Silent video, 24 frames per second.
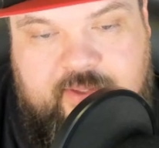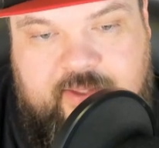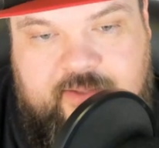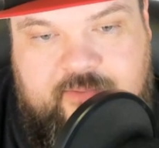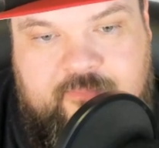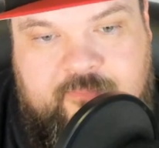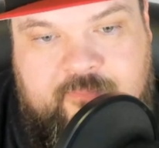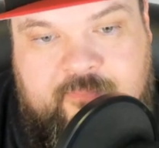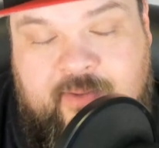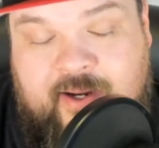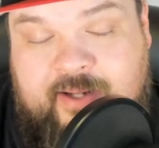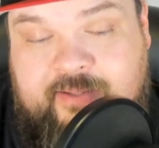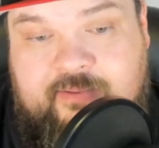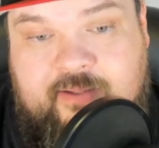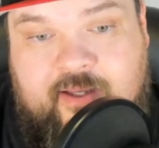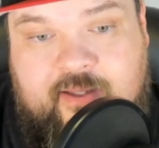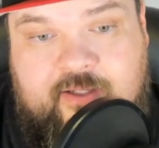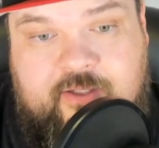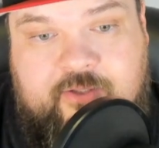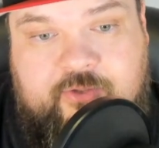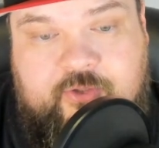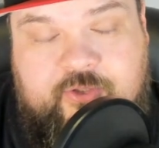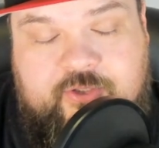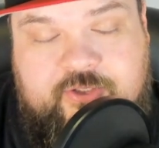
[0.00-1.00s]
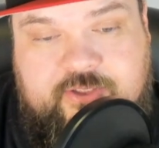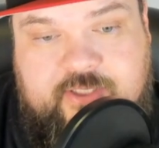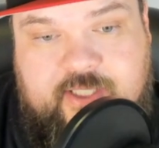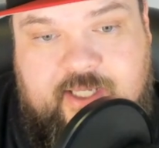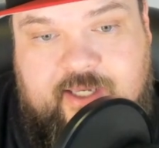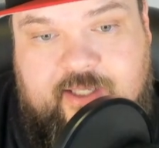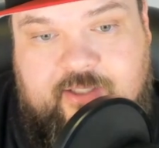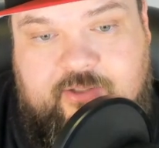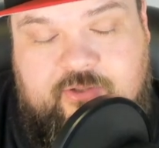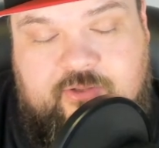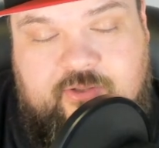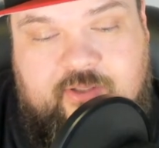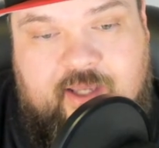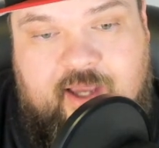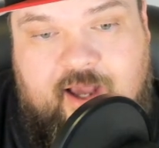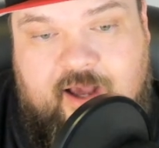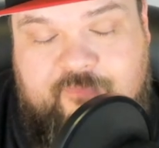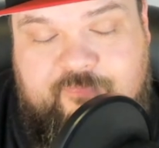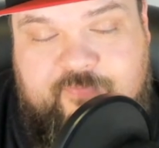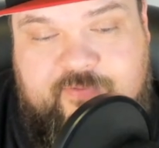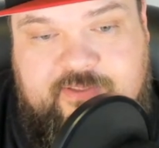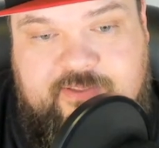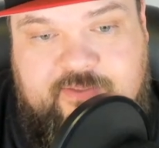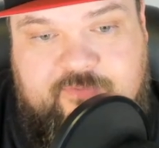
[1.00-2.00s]
that might not understand, the
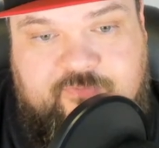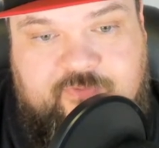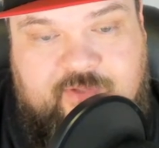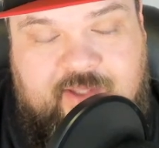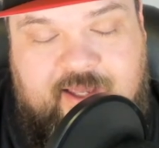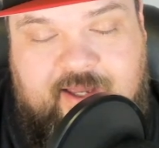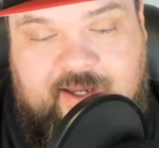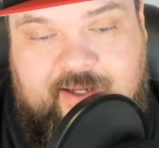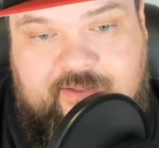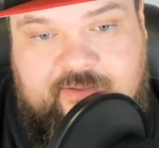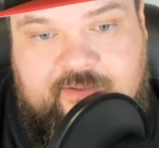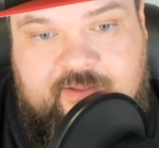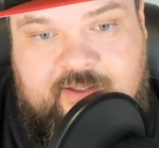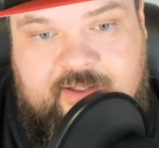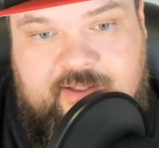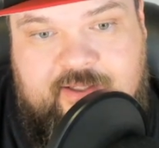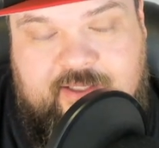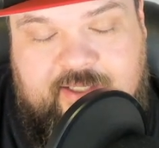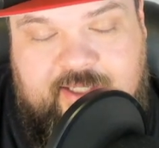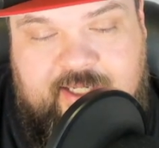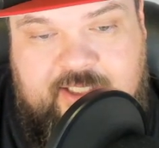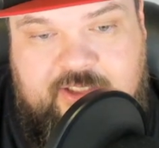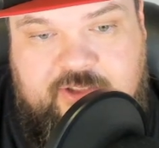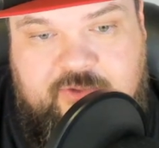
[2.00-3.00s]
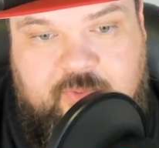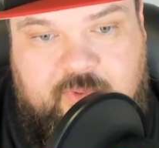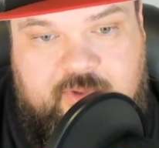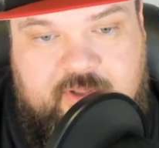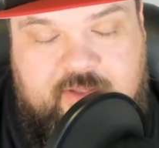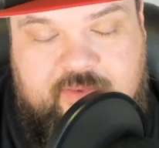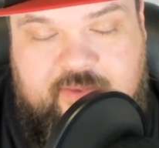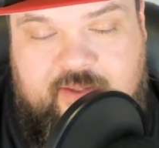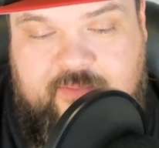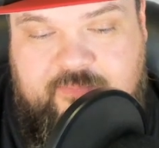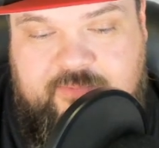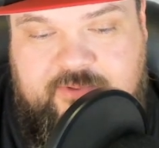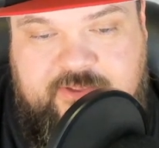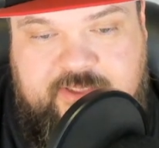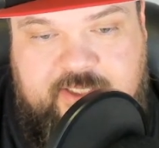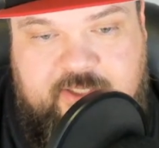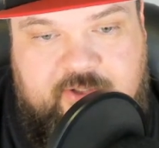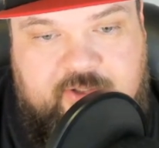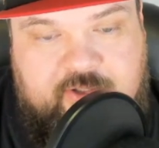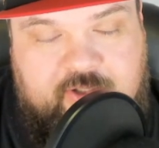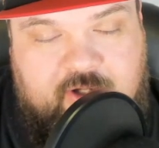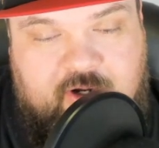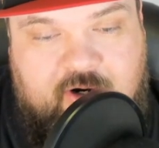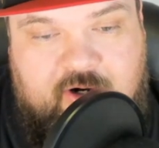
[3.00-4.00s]
offensive line, each one of them,
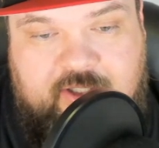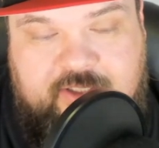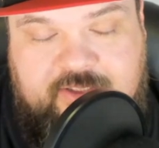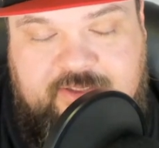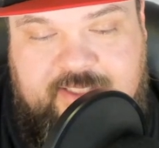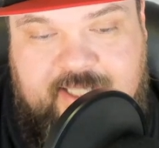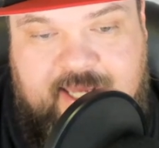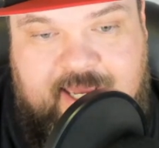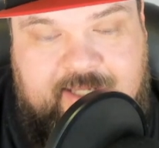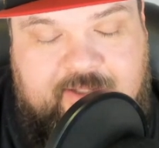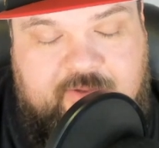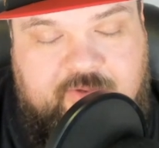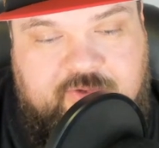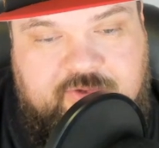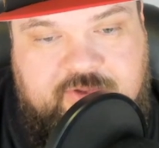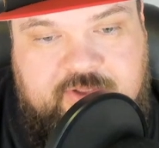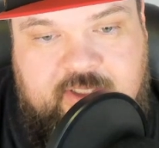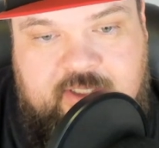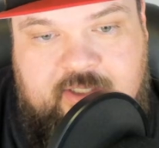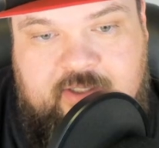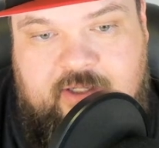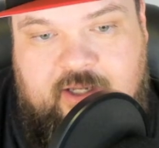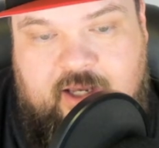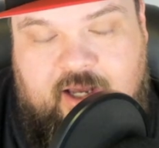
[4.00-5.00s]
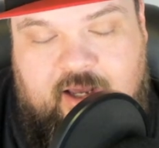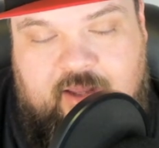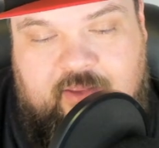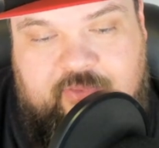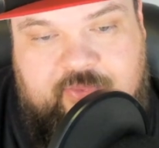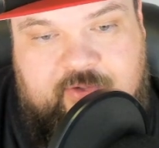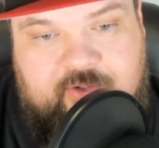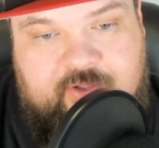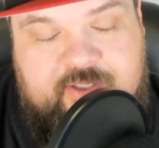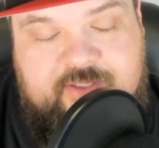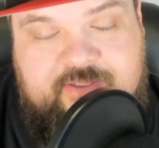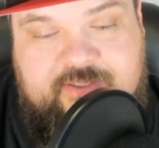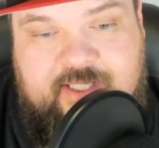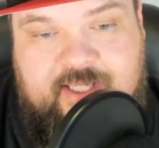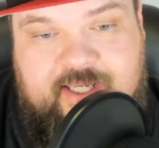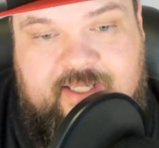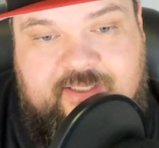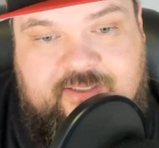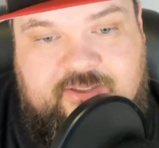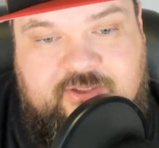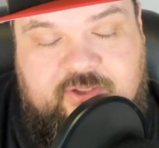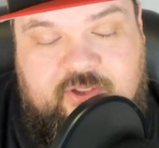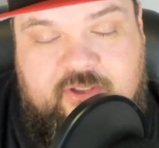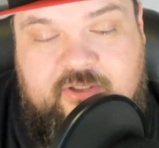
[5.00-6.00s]
center, guards, tackles, there is
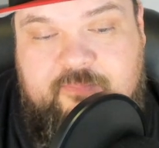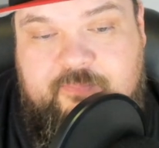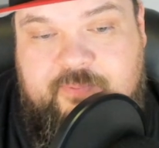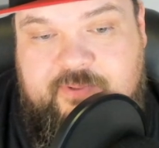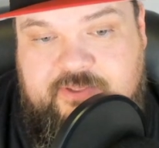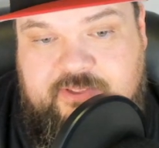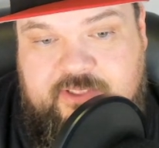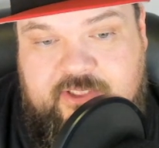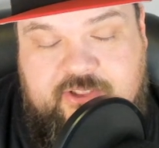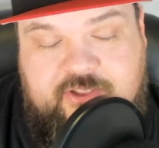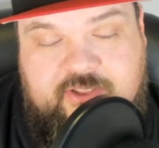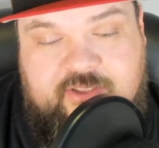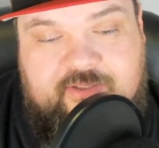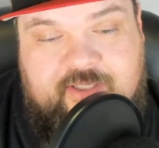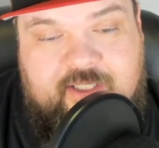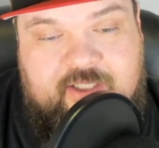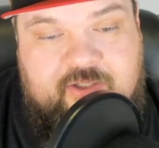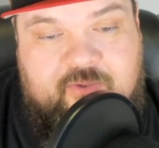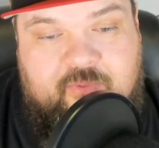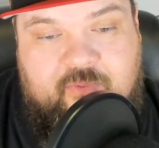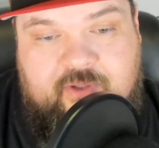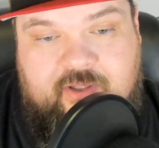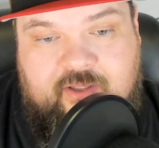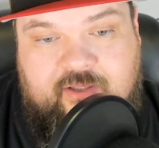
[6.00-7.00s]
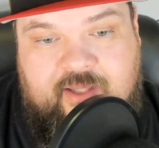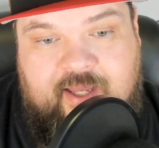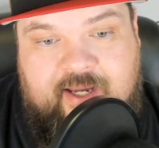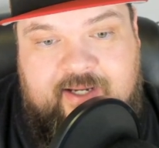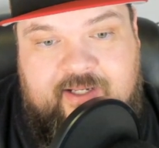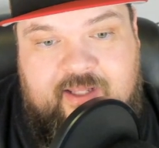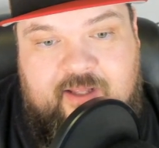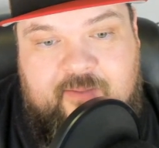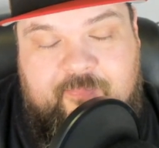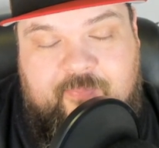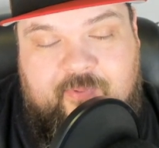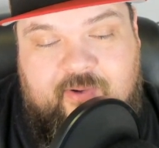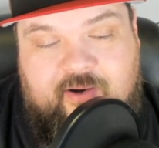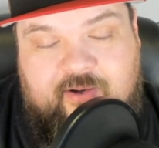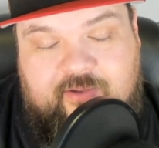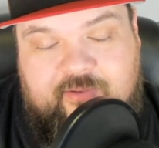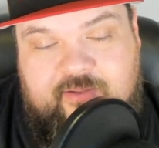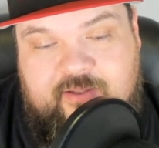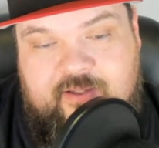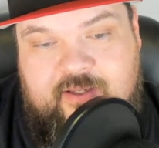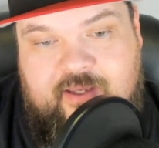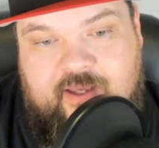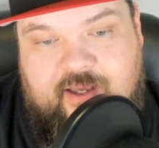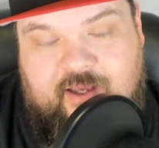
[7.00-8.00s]
a certain position that you want to line up
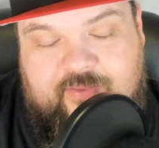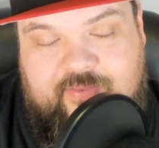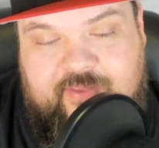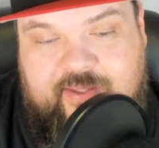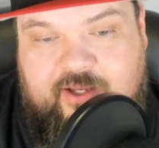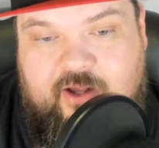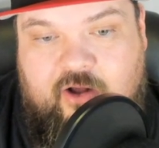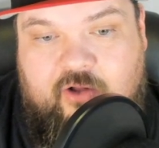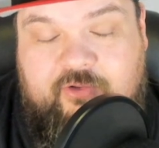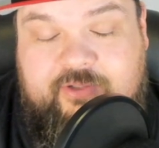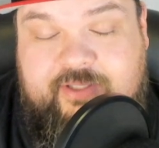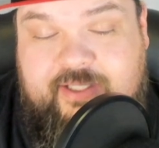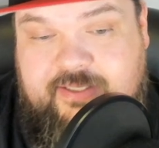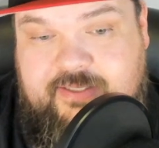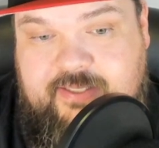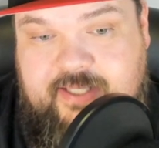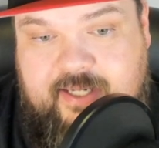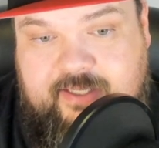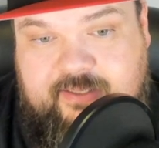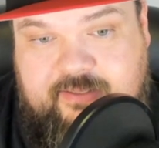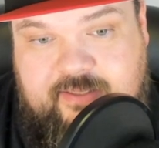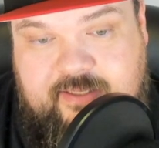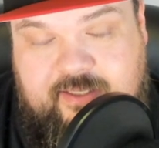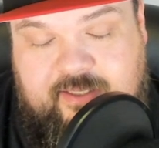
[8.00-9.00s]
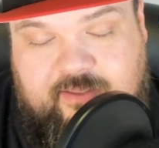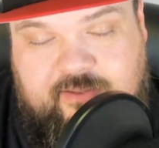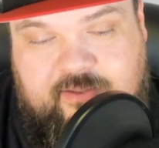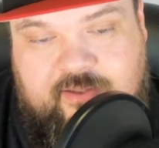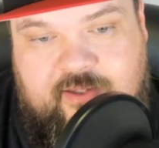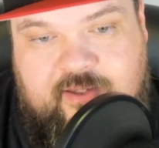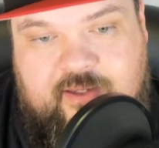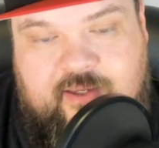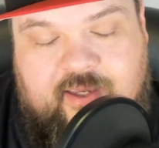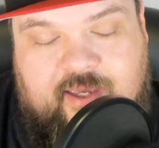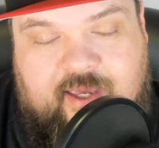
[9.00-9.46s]
on. They call it a technique.